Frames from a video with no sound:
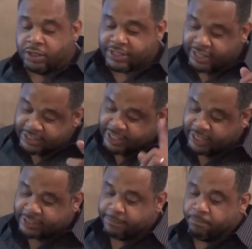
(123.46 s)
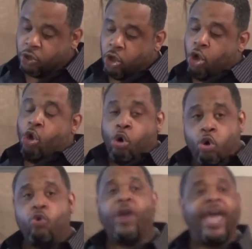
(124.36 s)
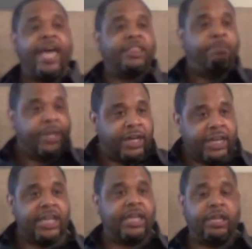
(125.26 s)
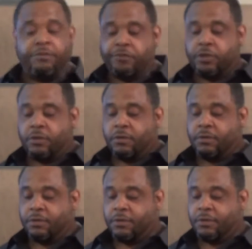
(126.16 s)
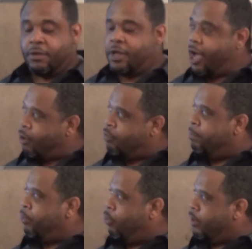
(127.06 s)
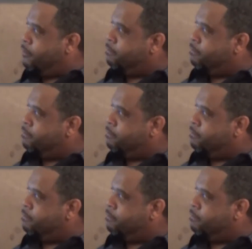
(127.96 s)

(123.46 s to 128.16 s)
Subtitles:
says this: who had believed our report?